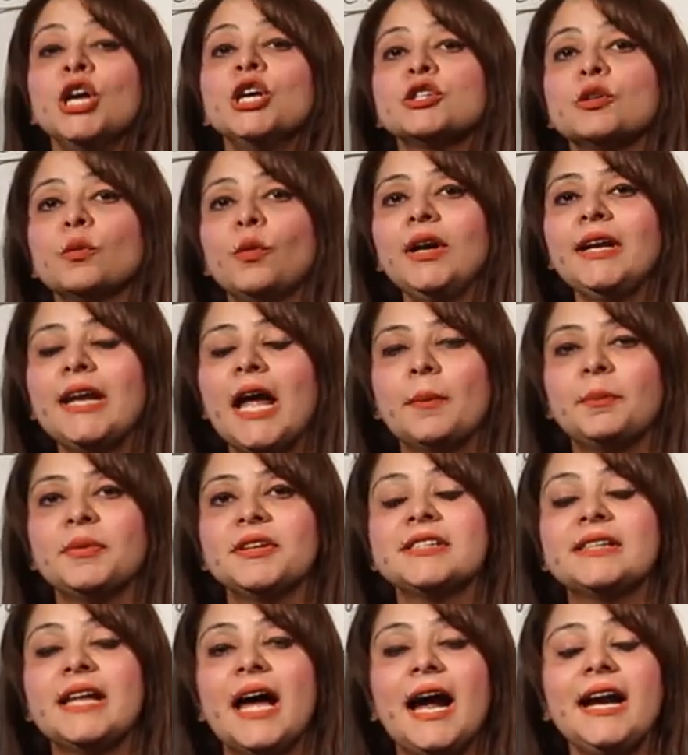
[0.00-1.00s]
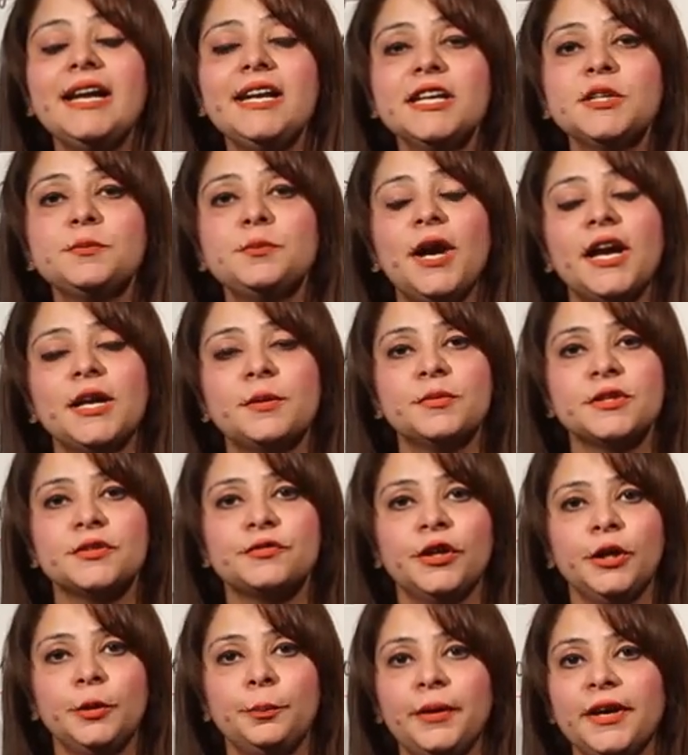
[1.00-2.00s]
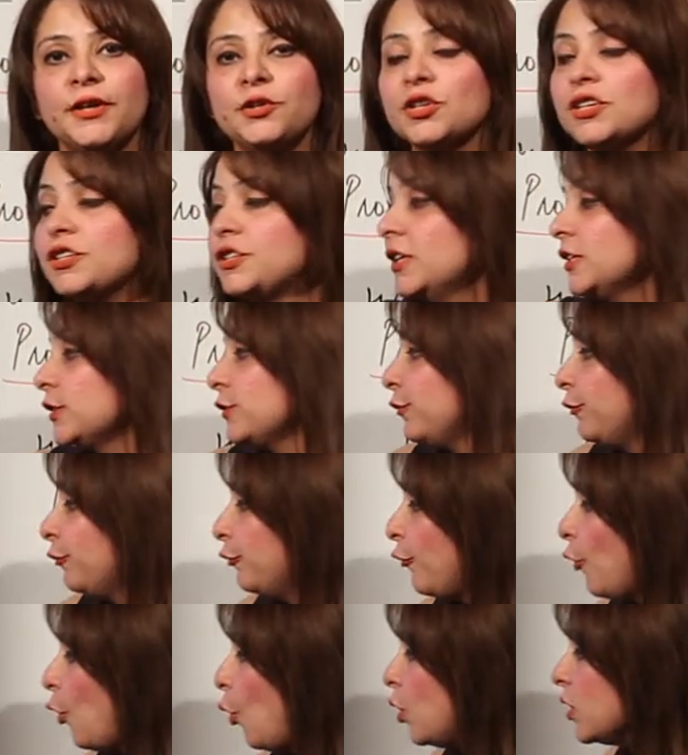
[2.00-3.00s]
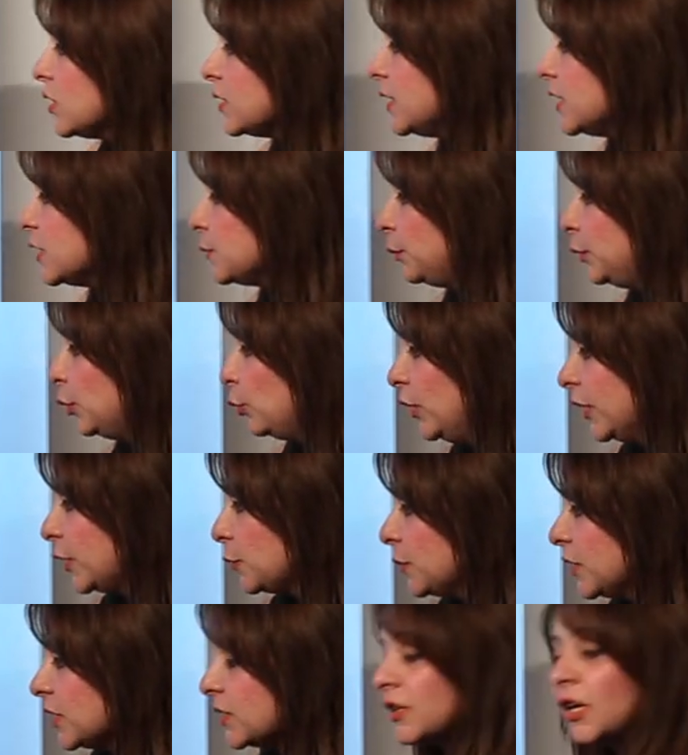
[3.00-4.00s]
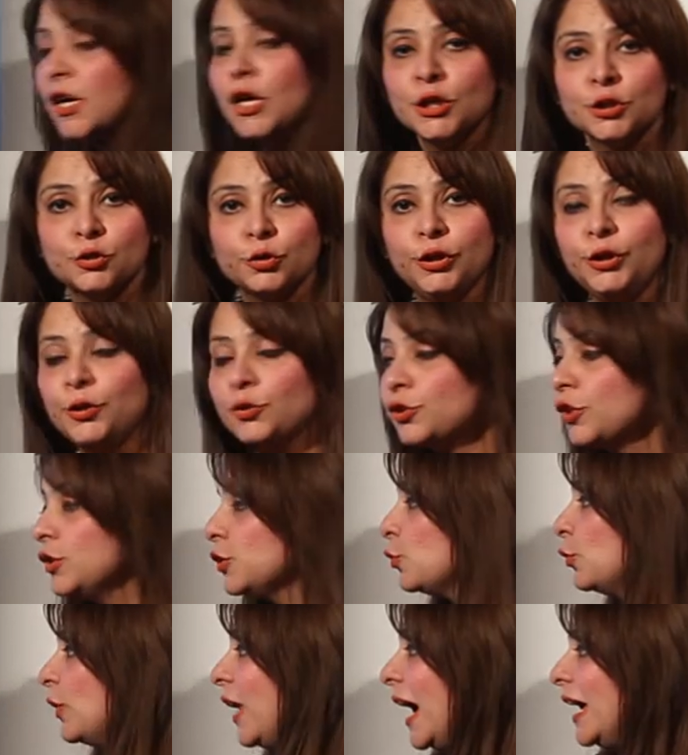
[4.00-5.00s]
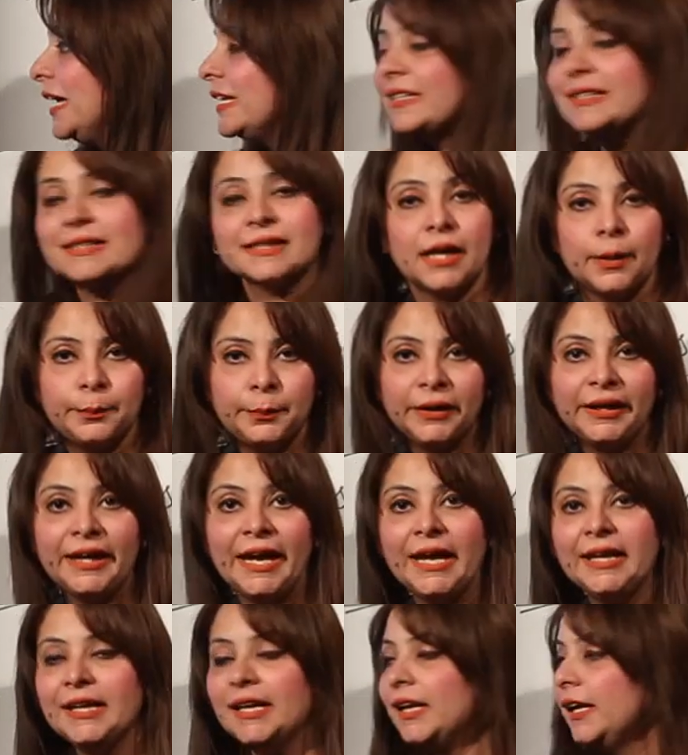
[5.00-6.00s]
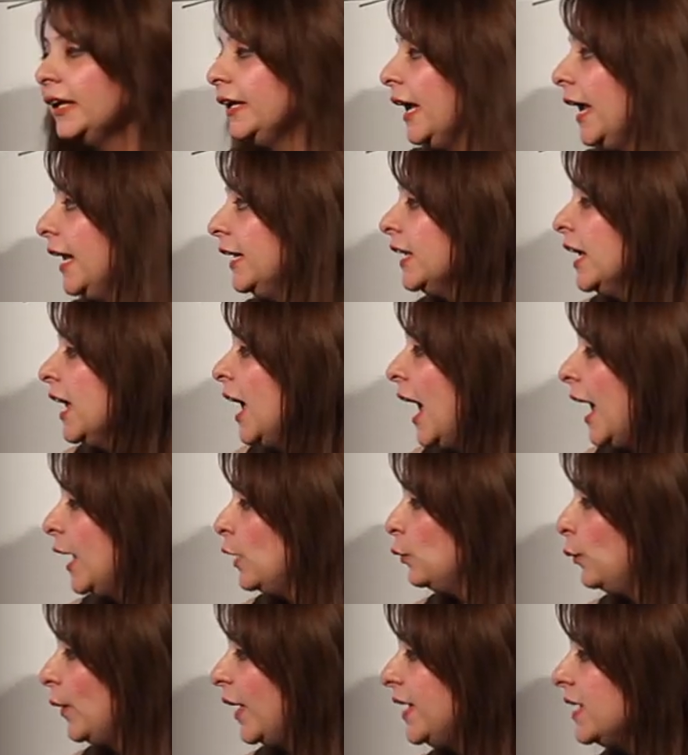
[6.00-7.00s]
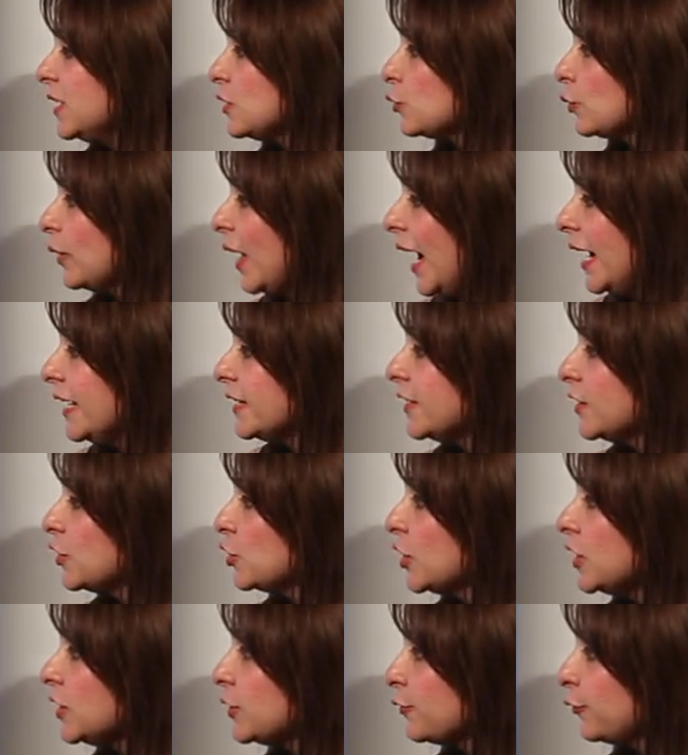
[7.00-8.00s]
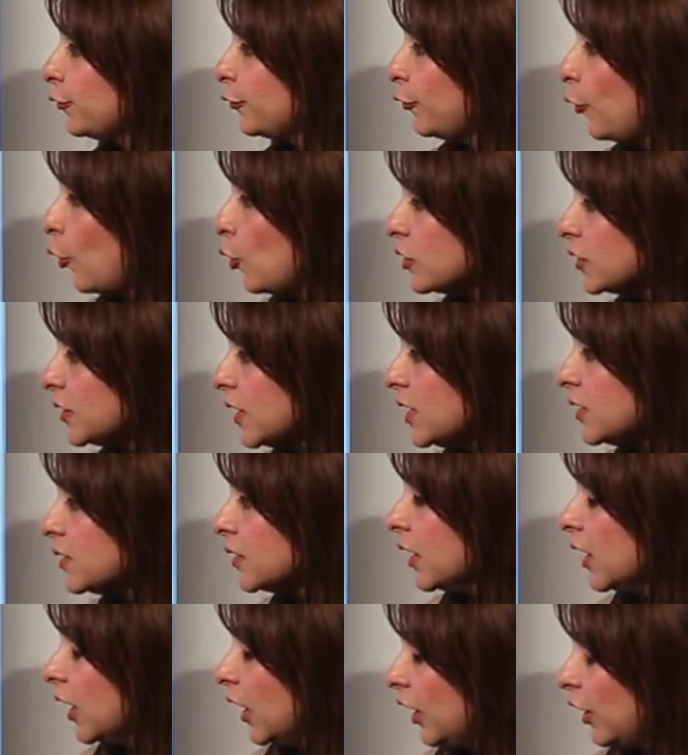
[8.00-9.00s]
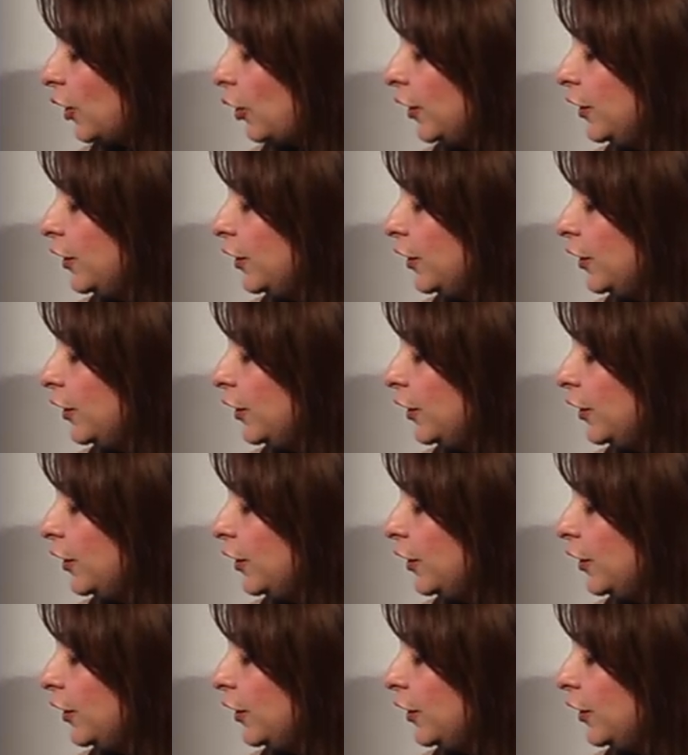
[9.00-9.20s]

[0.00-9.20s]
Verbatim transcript: So what happens, that atmospheric pressure just forces this blue litmus solution to rise up again and again, and when it rises, it just forces, uh,